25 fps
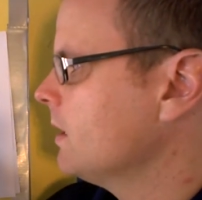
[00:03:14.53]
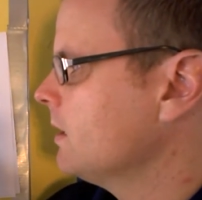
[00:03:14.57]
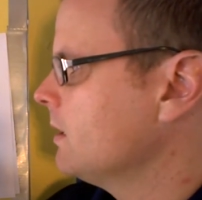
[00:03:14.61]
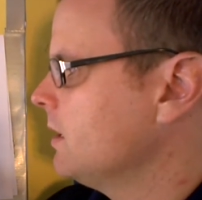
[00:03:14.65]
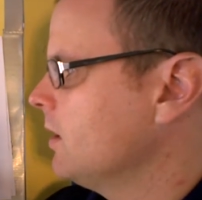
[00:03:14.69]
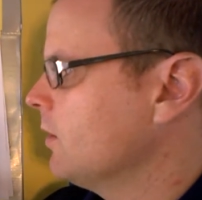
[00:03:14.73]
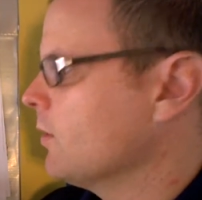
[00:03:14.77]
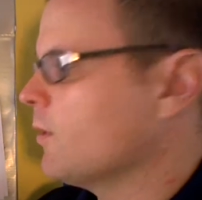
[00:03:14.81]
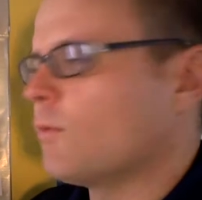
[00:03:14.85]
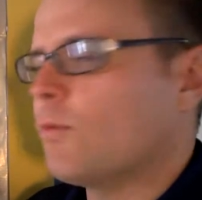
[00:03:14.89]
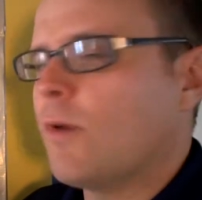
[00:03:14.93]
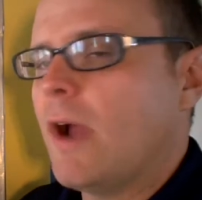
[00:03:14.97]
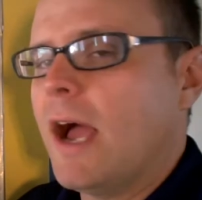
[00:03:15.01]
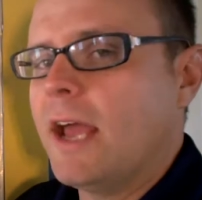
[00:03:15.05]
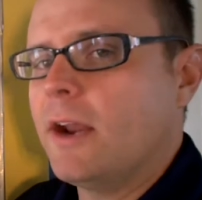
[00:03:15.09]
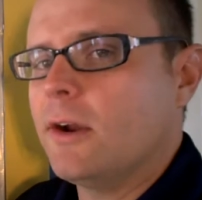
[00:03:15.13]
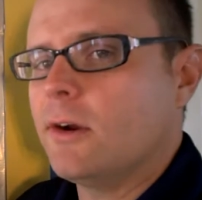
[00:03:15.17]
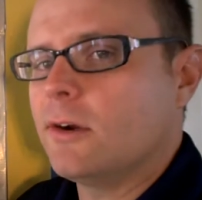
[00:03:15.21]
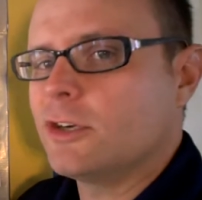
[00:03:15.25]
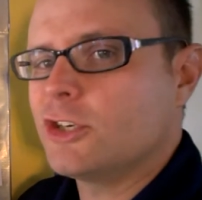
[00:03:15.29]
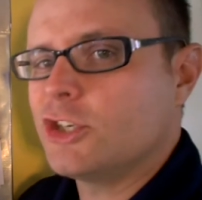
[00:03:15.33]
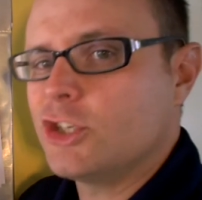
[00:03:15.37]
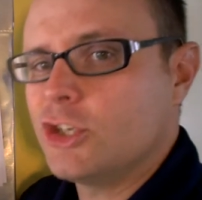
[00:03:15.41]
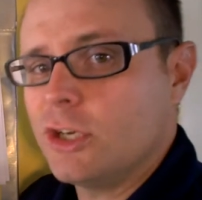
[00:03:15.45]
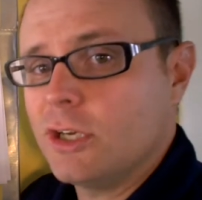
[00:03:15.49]
Now the
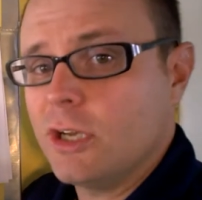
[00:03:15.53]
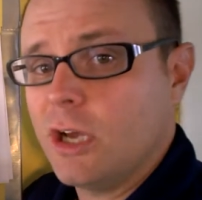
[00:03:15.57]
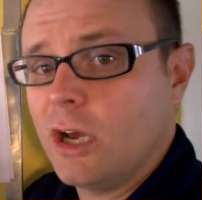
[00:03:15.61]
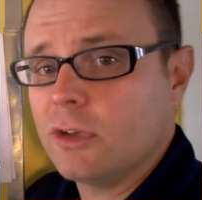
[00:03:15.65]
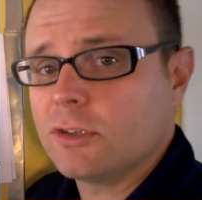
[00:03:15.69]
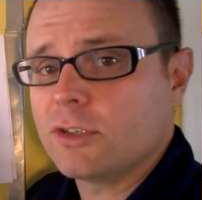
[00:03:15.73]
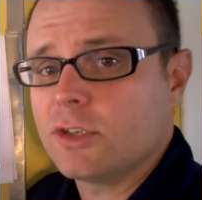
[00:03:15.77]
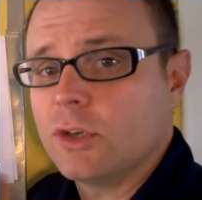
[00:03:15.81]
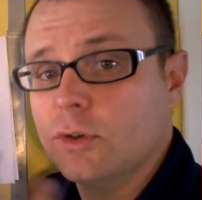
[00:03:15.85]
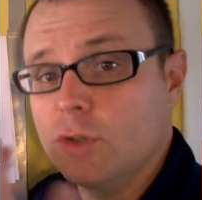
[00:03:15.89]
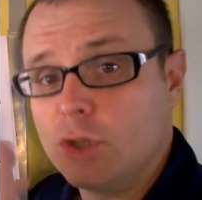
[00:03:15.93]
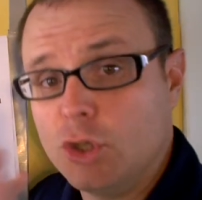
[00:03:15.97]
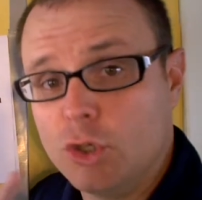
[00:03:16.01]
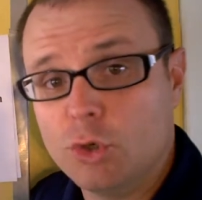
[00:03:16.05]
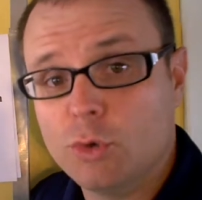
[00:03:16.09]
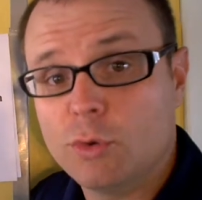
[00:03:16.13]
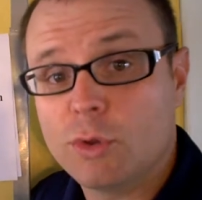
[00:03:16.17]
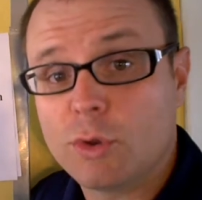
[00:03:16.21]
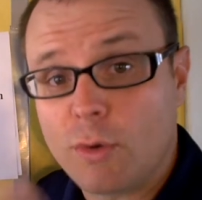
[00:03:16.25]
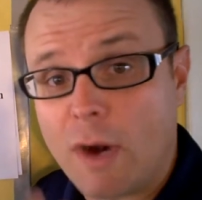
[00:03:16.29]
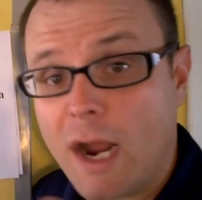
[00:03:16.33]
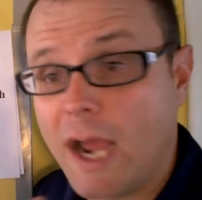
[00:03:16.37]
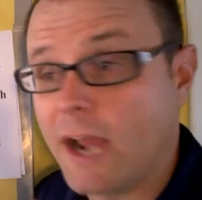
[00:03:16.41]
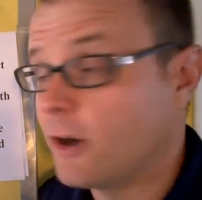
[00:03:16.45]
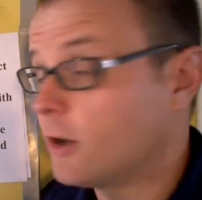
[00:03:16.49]
writer should also, the
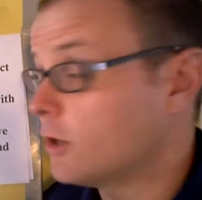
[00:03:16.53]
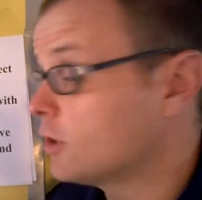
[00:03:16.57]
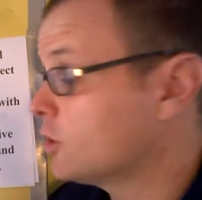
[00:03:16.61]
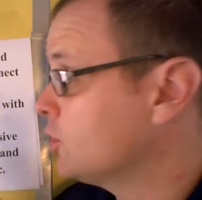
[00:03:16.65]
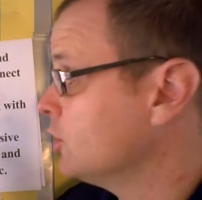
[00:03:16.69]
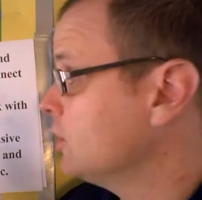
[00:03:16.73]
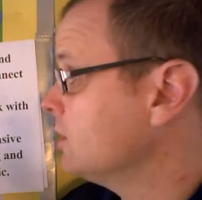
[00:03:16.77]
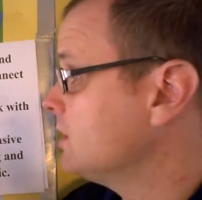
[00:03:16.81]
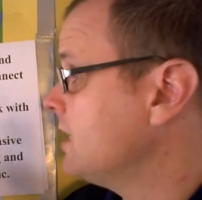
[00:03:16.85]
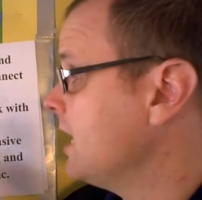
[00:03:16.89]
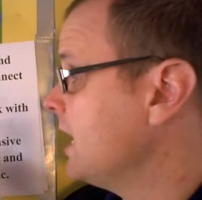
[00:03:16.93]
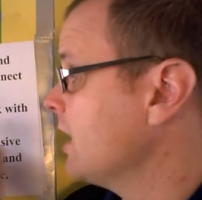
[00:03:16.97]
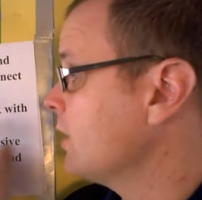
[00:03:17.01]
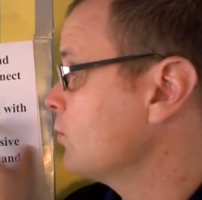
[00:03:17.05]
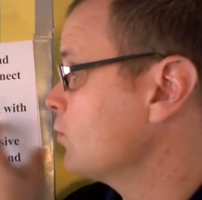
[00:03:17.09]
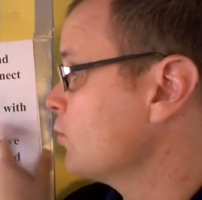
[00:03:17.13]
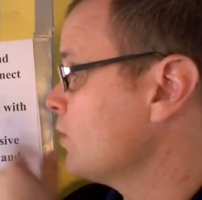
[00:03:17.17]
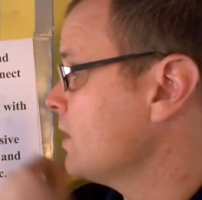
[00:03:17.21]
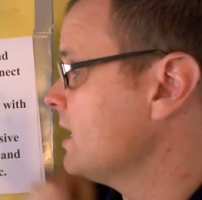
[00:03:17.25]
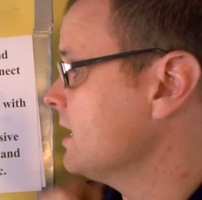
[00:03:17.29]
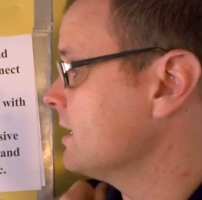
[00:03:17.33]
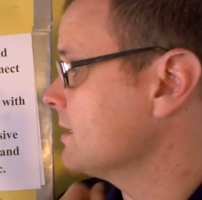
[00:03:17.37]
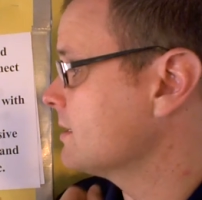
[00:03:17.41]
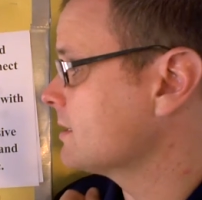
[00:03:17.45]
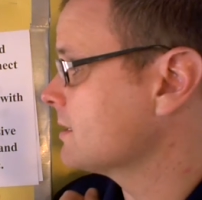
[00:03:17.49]
writer, should take
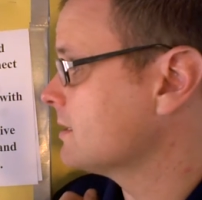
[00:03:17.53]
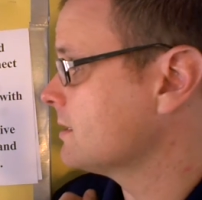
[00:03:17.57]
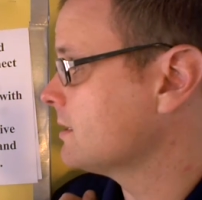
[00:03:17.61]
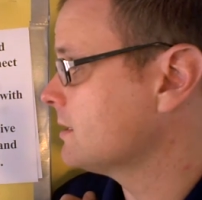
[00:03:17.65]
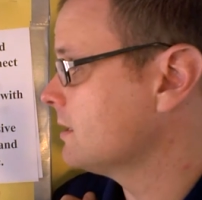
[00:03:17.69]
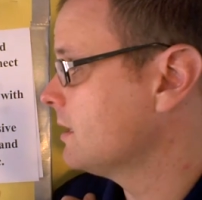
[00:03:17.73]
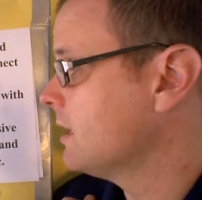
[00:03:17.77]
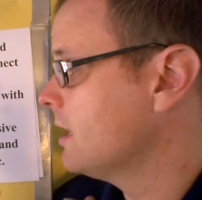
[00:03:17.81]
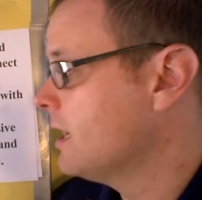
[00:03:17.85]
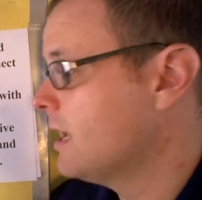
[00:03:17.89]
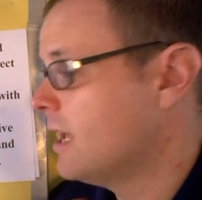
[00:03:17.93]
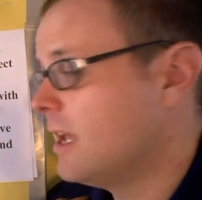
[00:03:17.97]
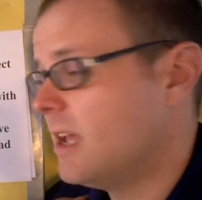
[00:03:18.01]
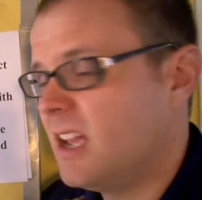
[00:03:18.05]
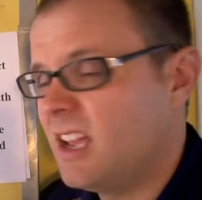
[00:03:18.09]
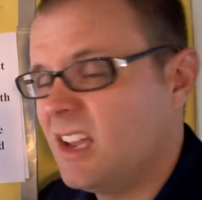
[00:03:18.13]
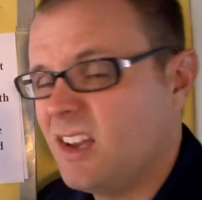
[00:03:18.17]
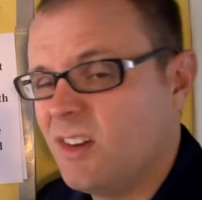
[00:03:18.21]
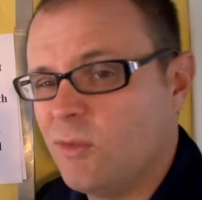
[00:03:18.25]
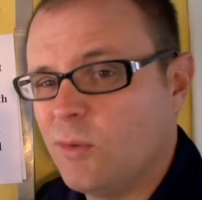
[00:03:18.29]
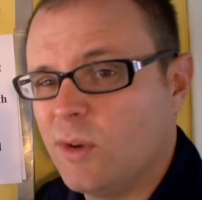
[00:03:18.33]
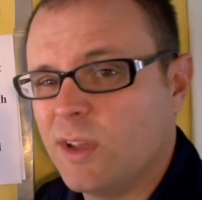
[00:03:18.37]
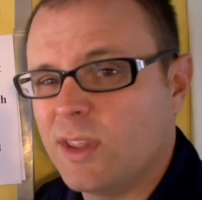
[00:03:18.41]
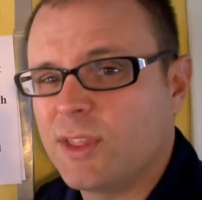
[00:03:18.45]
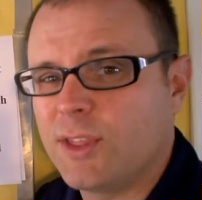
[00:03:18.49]
risks
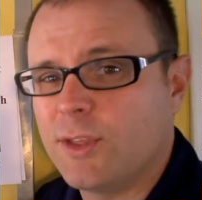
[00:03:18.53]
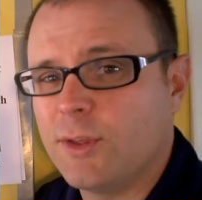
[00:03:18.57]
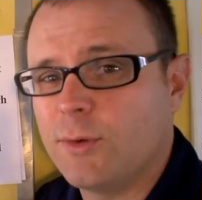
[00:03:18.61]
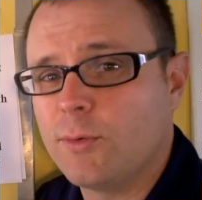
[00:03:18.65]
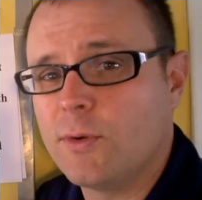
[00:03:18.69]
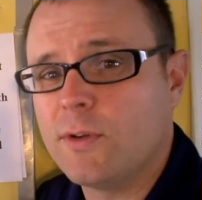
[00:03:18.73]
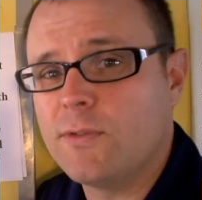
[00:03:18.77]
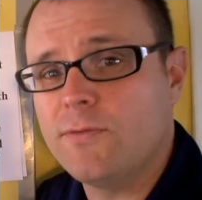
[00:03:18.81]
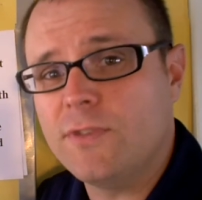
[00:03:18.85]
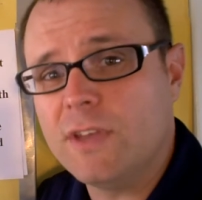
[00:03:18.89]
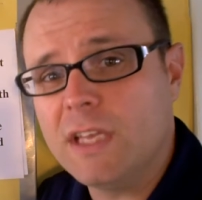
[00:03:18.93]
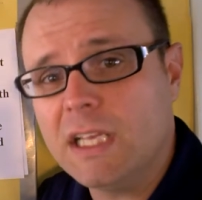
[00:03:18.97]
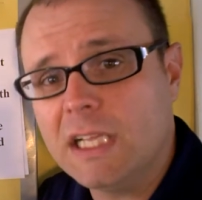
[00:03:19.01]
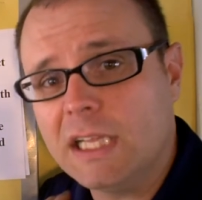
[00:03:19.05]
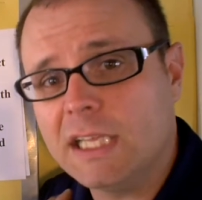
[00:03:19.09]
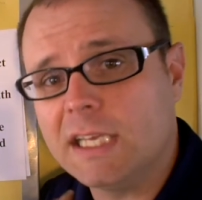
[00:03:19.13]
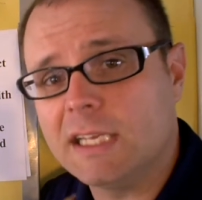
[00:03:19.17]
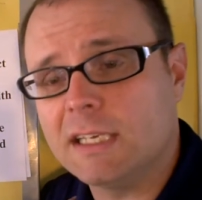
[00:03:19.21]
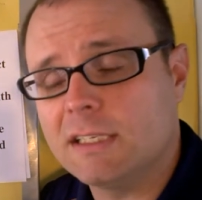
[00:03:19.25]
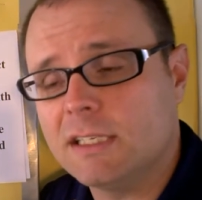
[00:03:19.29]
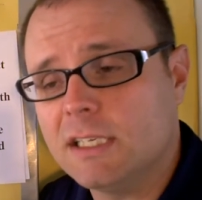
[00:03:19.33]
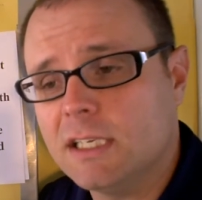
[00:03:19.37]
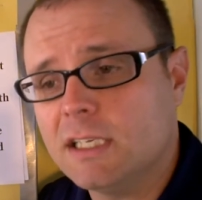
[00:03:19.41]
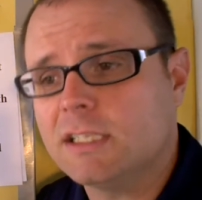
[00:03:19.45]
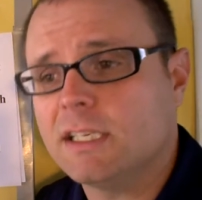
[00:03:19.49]
with the
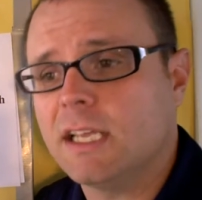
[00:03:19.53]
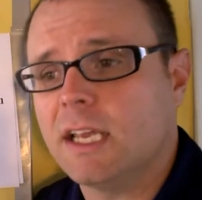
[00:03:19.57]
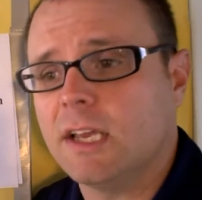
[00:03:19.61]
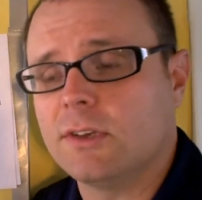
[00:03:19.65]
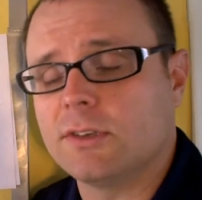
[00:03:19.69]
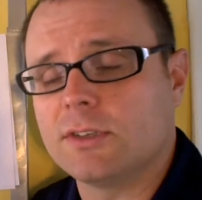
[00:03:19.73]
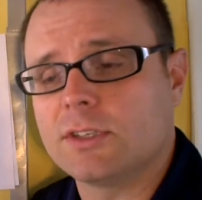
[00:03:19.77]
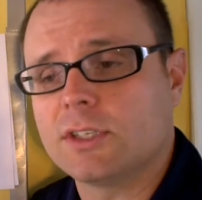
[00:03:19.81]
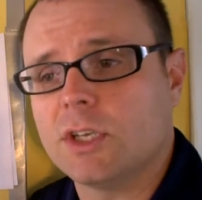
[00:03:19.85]
revealing details.